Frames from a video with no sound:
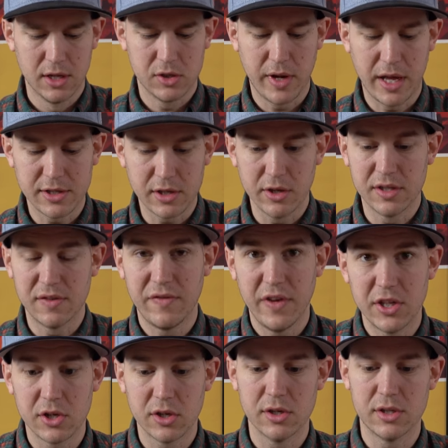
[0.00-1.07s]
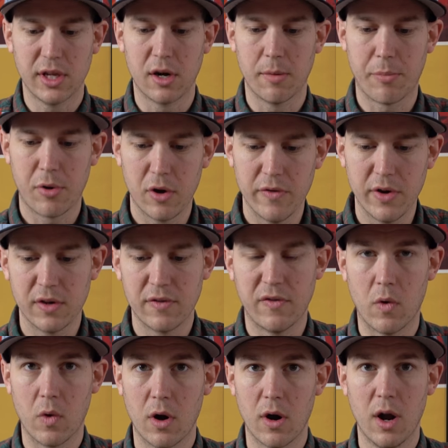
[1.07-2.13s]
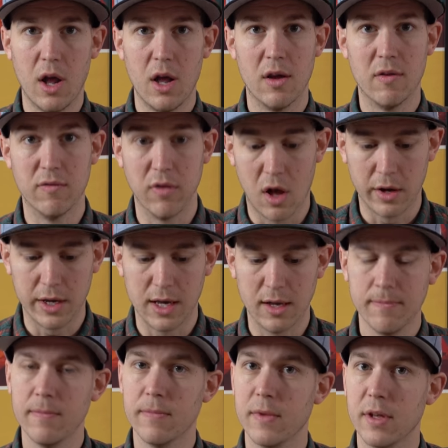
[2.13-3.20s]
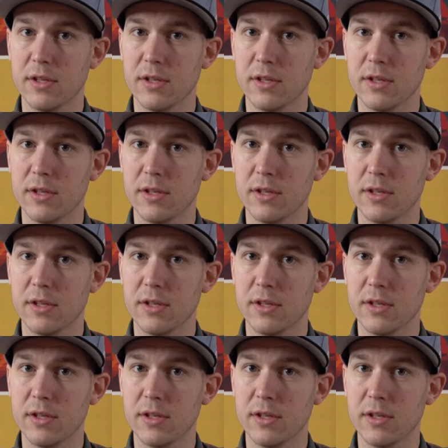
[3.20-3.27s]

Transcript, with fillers: So it has all these features that are perfect for vlogging.